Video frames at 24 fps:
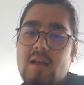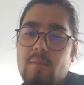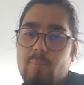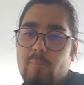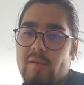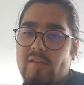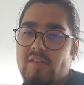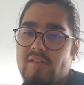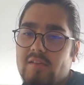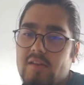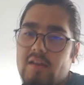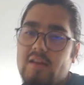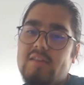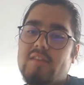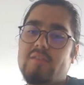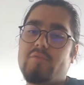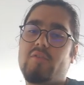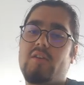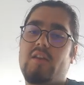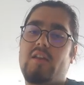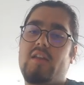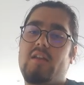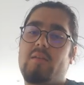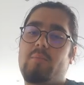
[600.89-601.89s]
But it's slightly
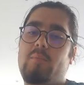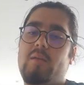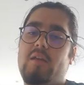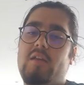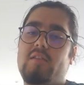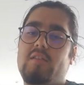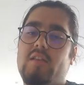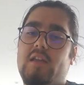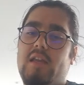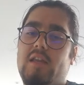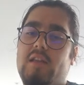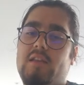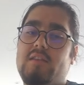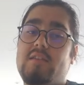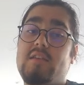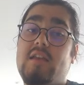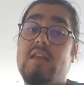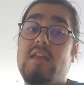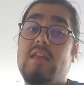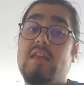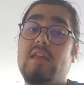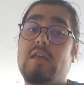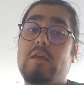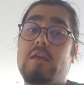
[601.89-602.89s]
different here because I can
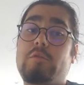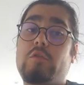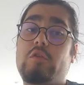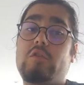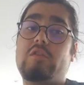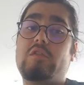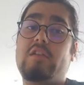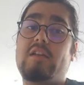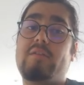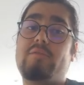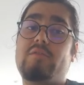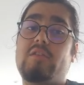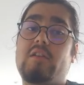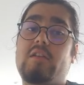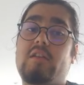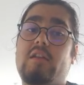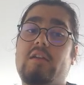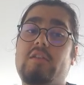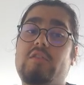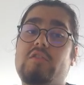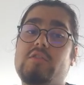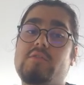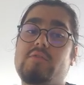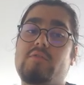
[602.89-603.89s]
take here first, and after
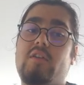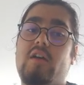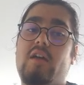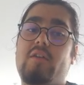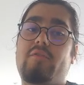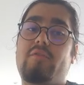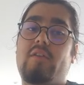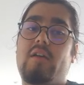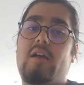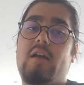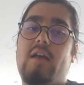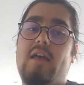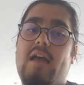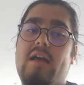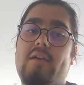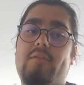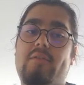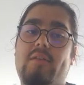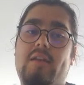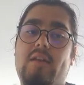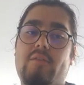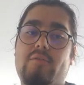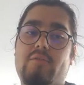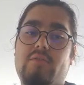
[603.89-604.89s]
knight g5, I have
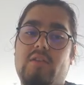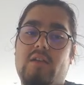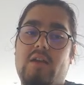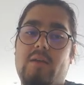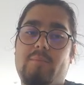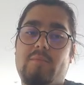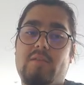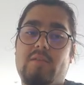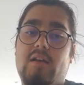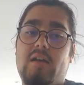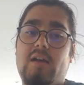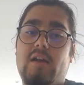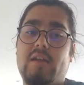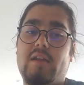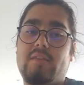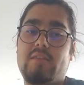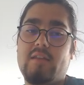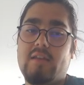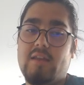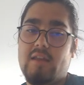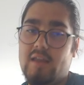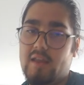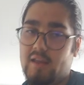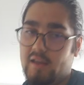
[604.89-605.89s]
enough time to hide
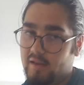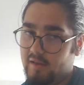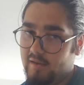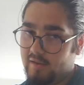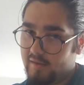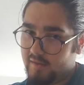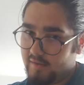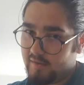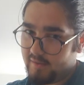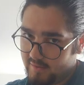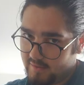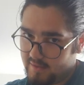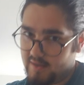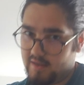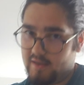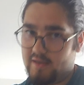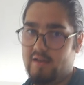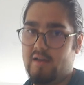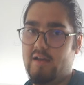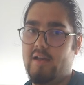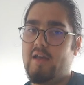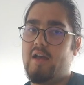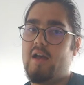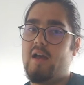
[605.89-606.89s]
the king. Here,
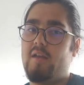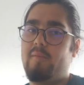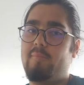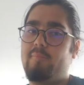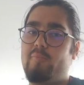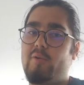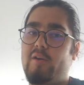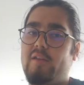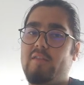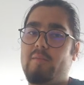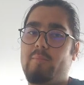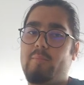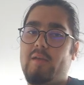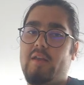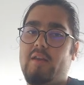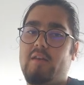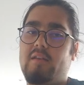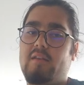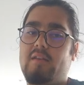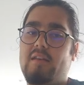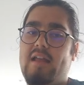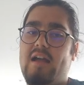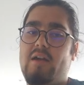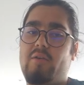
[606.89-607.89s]
I unbreak the
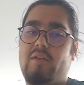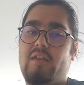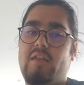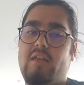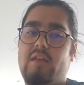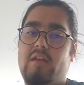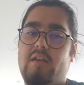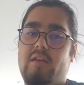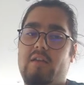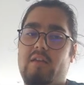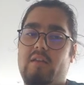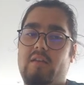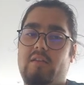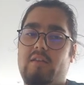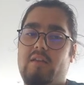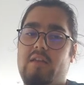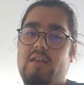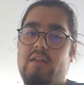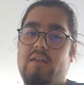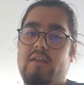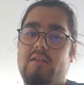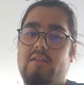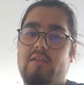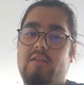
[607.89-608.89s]
pin. Now here and
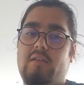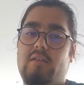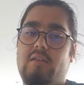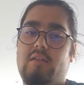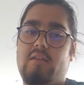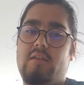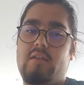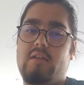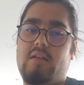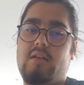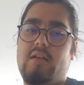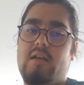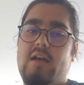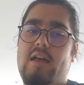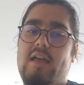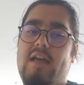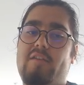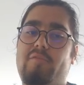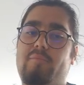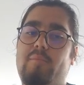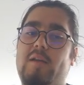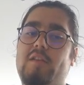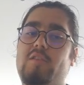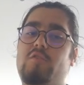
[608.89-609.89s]
here, I
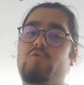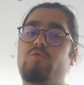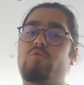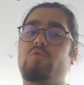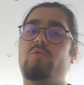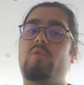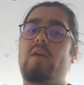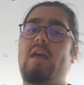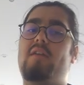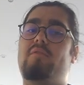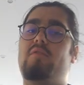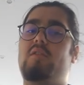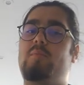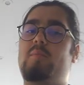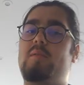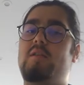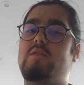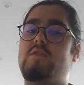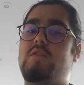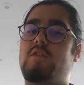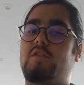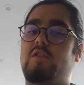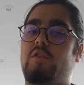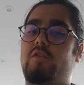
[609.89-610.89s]
have my two heavy
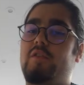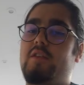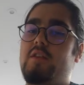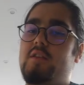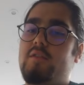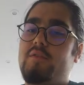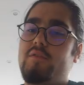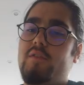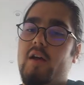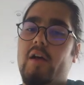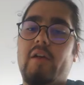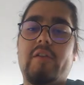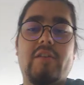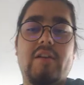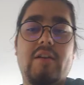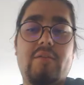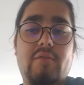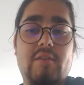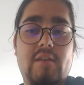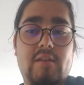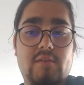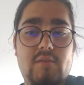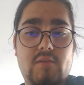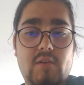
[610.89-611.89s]
pieces on these files, and
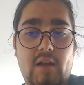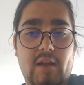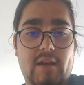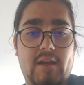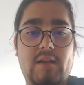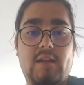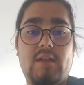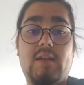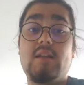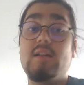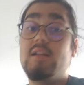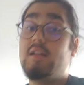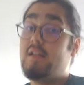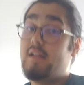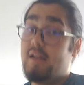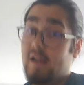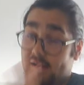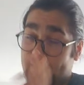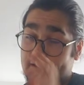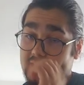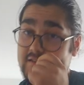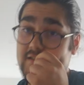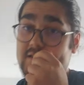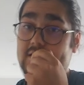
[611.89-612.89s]
everything's fine.
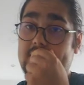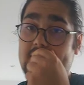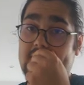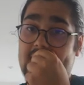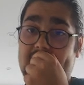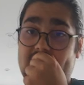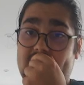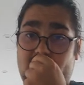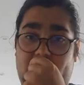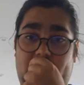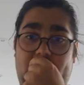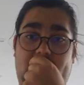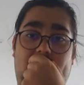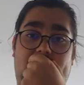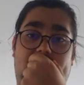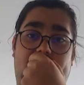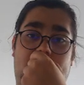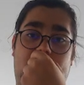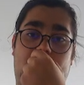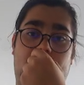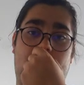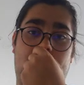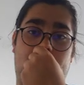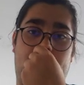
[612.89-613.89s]
And indeed, the engine does
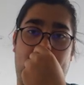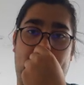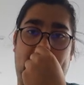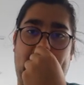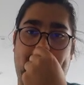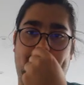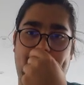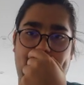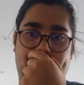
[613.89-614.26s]
agree with me.